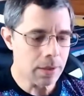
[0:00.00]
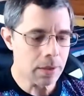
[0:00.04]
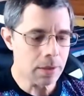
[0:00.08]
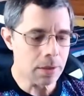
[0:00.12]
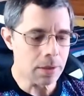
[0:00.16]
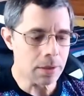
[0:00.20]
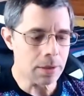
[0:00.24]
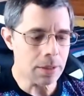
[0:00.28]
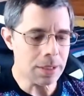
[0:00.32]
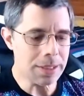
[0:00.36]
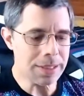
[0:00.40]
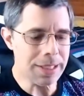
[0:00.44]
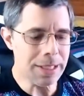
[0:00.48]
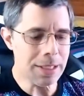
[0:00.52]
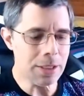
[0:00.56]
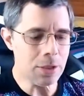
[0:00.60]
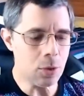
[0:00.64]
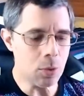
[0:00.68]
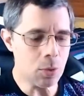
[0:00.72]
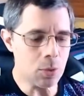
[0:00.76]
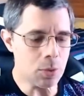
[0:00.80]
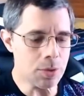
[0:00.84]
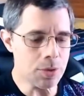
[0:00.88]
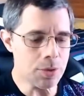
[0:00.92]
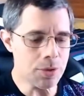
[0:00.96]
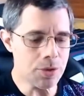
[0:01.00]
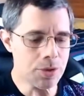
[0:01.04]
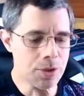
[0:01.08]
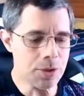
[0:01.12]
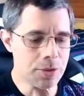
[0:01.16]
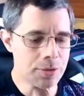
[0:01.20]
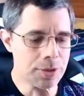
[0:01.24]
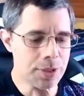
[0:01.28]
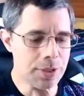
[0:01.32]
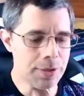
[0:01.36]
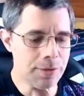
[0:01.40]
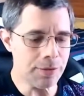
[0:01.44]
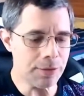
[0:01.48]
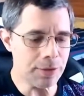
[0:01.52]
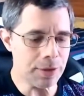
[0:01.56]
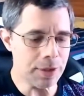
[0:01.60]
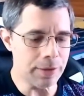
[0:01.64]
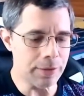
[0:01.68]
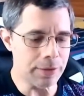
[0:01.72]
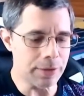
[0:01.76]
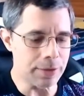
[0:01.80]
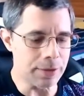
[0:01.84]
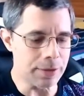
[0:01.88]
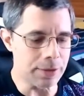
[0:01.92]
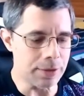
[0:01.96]
Lucky Corn Salty
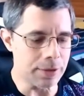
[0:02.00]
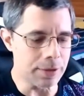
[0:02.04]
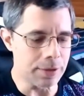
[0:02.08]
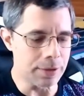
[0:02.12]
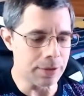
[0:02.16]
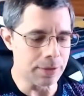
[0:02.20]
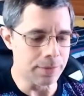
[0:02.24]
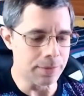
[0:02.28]
Flavor.